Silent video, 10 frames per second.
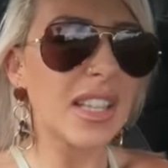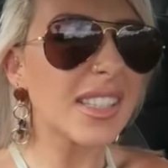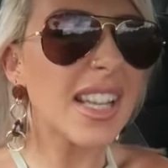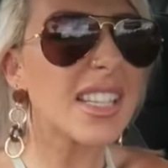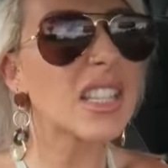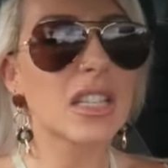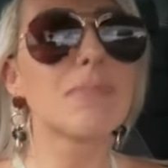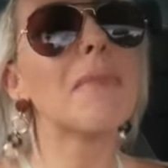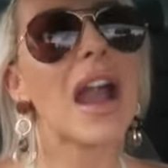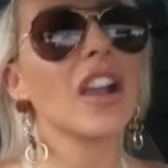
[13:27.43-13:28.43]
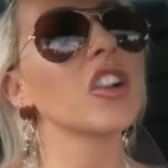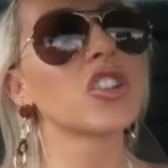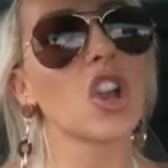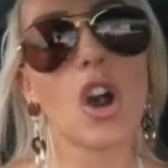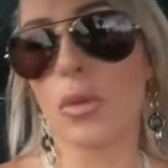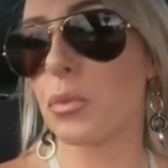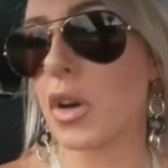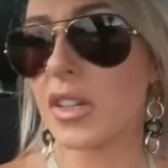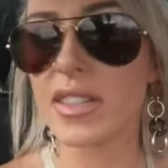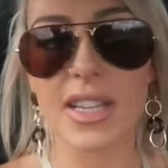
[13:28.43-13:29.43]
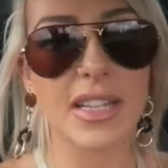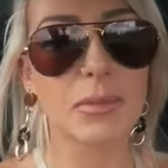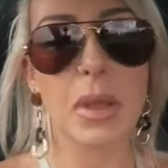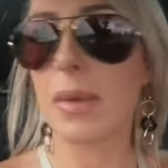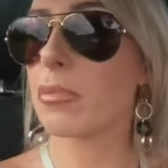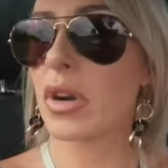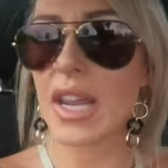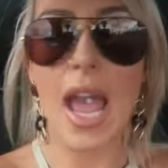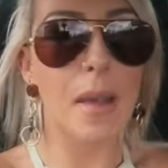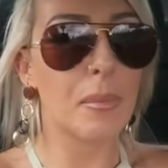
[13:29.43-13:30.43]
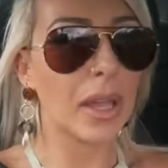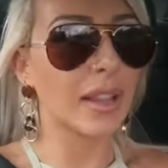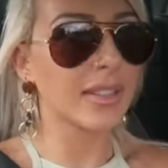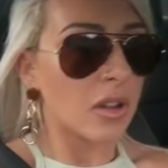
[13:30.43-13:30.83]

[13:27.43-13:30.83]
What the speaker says: I'd say since March onwards, it's been pretty epic.